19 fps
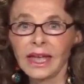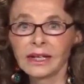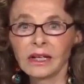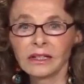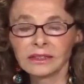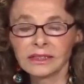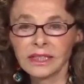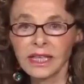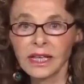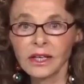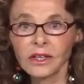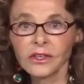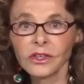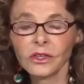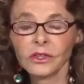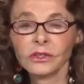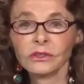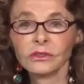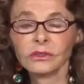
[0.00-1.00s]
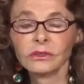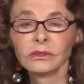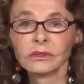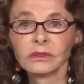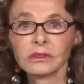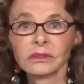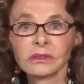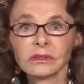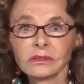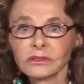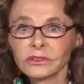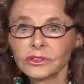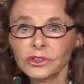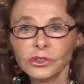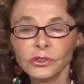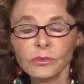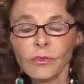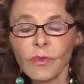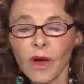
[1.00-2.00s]
And I'll tell you
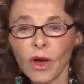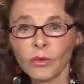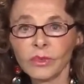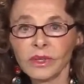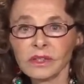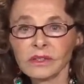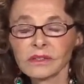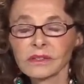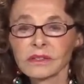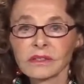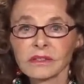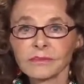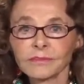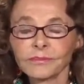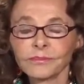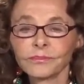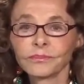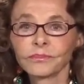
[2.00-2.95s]
two moments